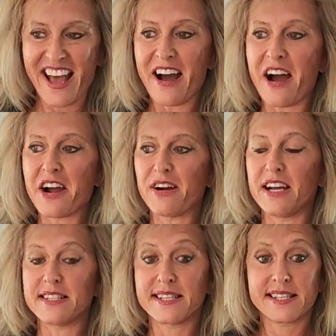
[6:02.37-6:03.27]
All
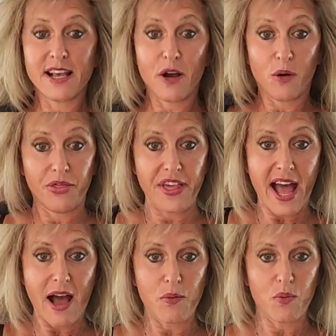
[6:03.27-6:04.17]
right, so
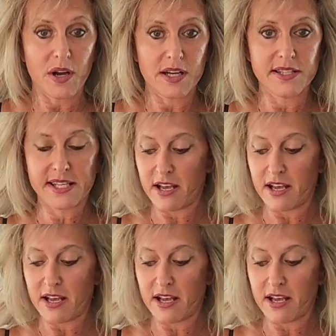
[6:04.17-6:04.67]
that was